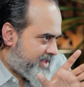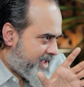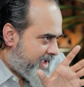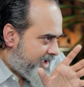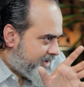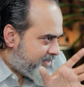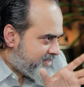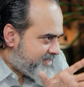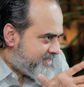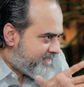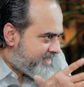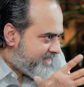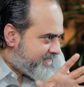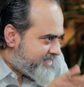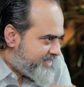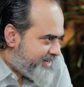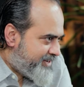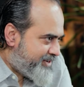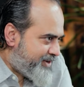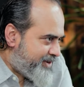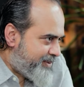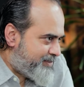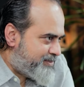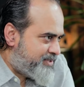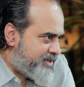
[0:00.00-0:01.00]
So the answer
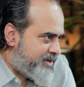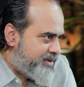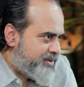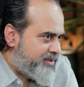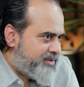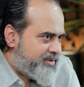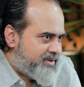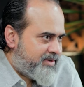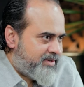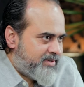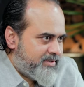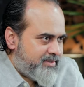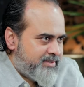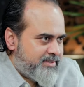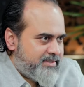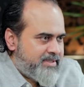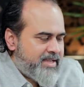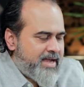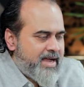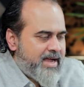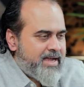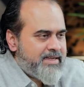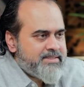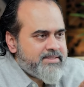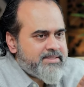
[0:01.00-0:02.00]
isn't absolute.
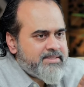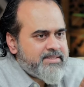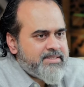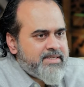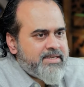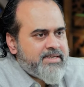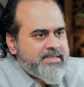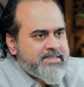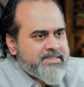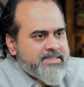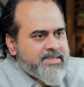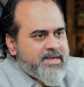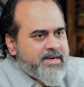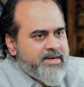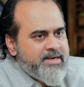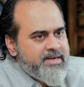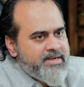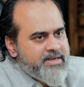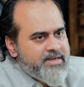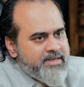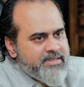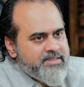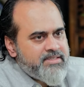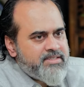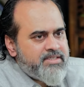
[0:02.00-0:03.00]
The answer is
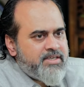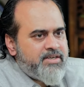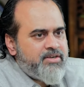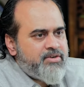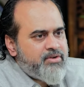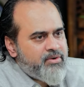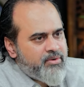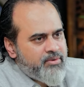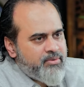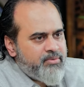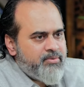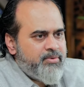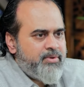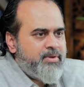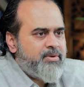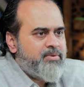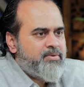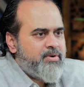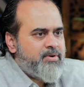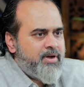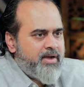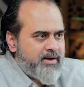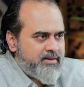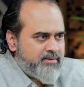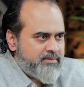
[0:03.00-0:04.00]
contingent on
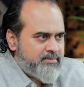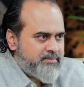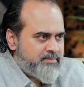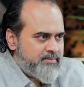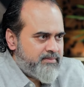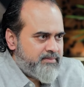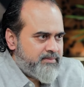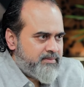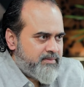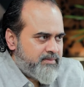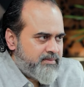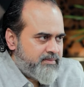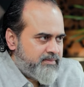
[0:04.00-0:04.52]
who you are.